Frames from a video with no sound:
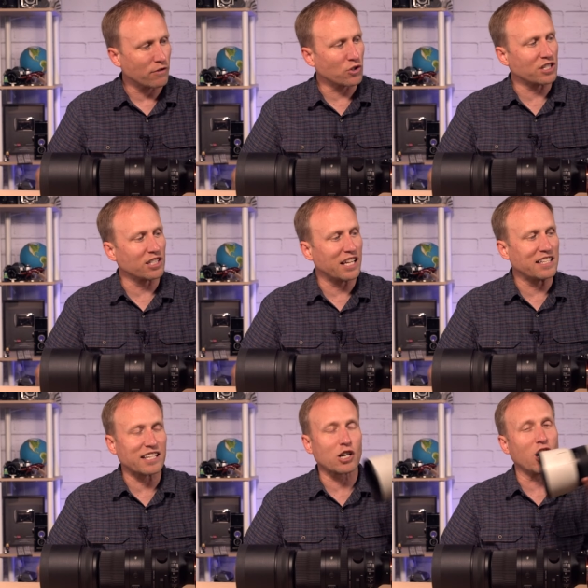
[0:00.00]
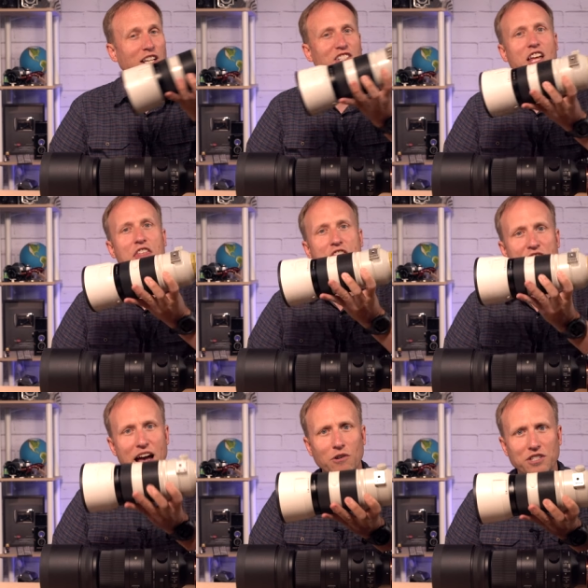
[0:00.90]
versus a lens that cost one
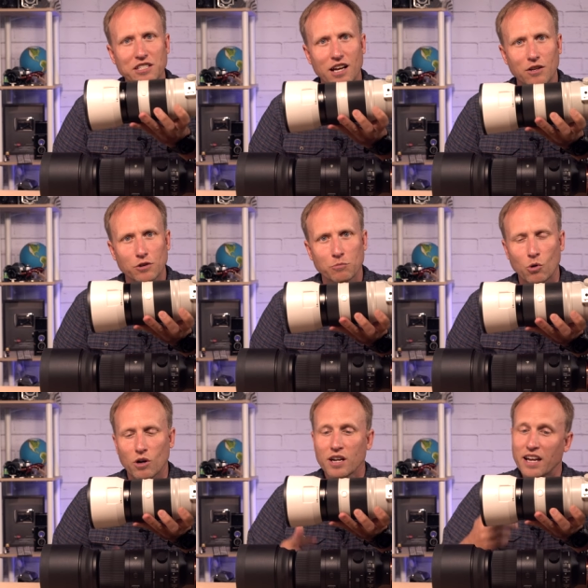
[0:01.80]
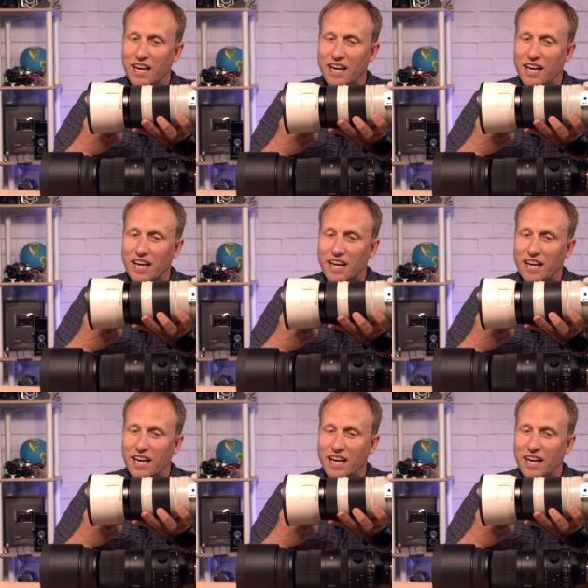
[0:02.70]
thousand dollars more